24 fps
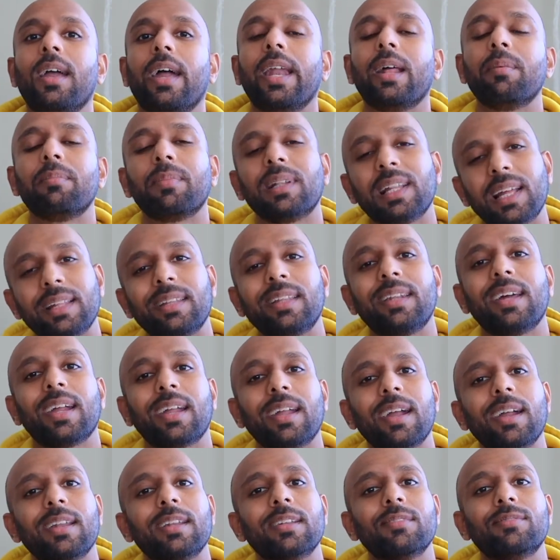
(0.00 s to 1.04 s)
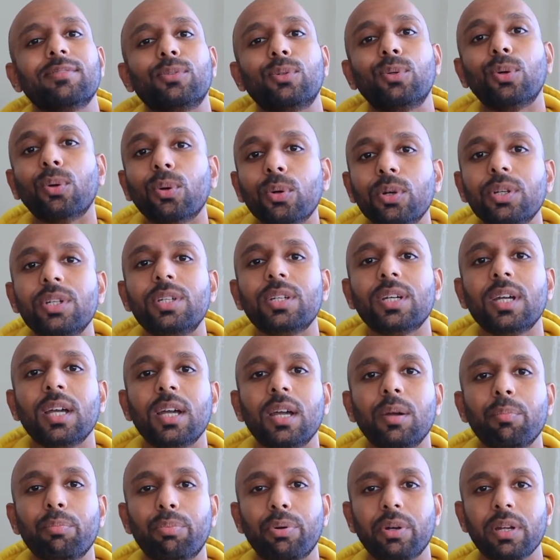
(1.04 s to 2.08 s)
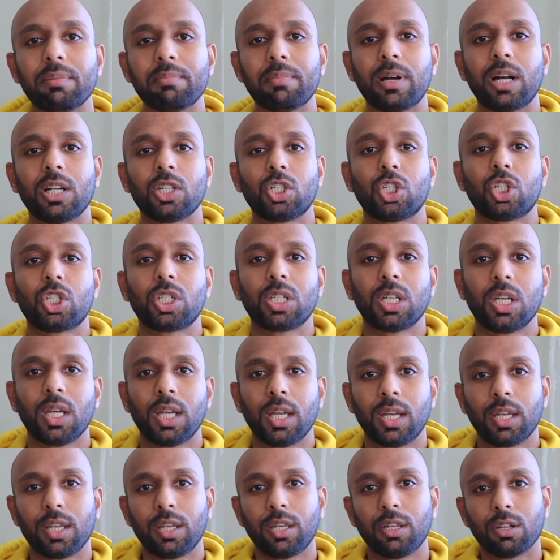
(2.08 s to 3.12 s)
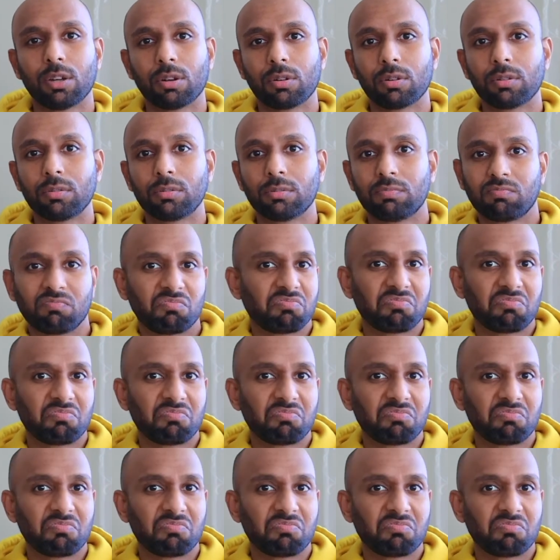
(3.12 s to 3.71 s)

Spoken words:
And I'm glad that I kind of could pretty much, you know,